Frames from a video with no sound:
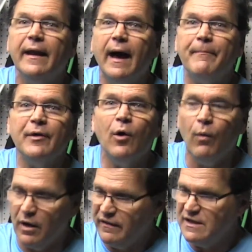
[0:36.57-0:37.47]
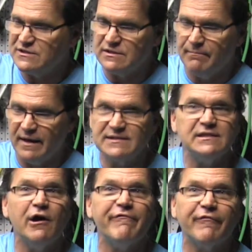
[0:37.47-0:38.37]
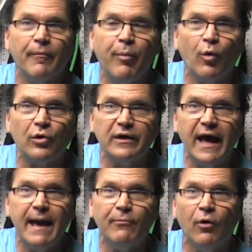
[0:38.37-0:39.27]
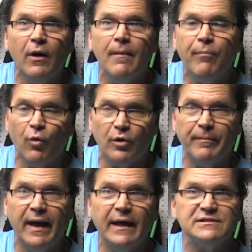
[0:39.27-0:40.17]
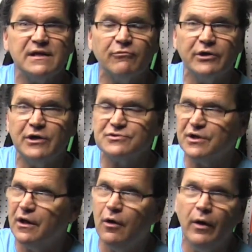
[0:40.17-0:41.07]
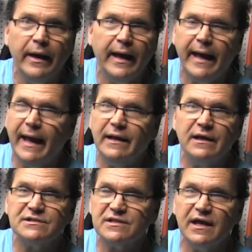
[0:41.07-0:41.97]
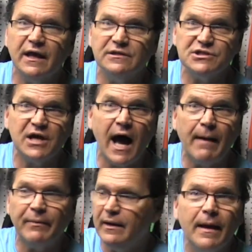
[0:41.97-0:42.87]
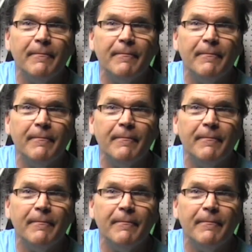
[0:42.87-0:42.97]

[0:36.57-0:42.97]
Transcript: Now, I built one of these myself for a Porter Cable Portaband several years ago, handiest thing in the shop,